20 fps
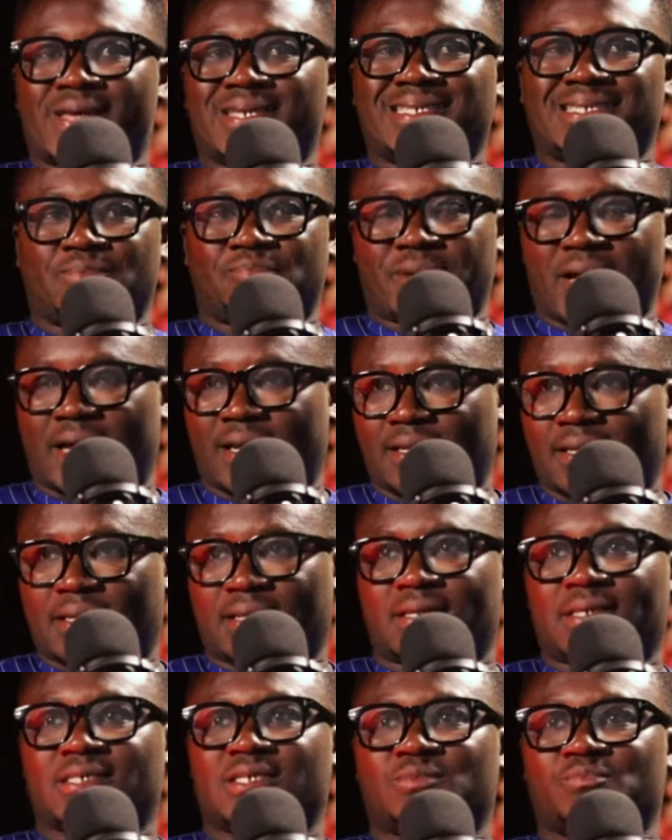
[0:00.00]
expand
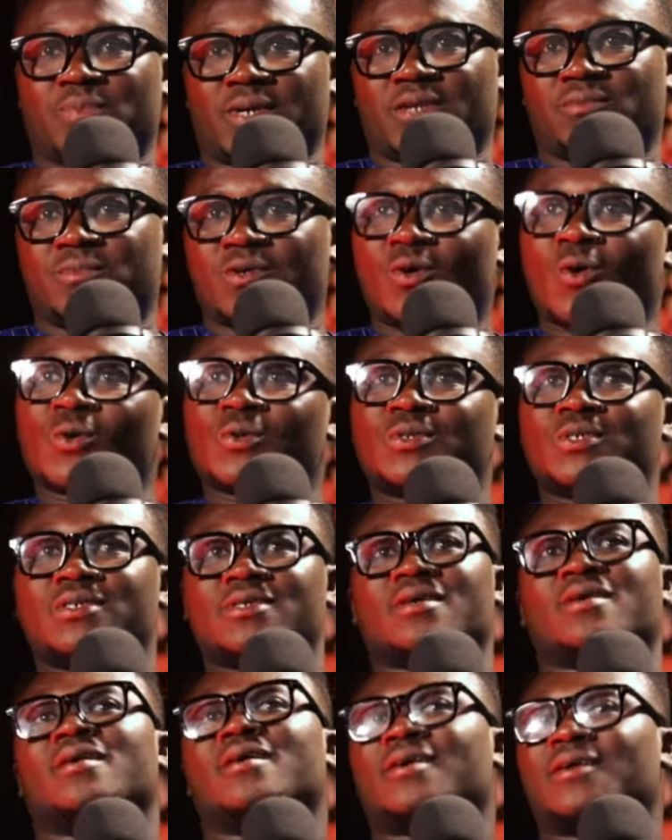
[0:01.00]
and expand, because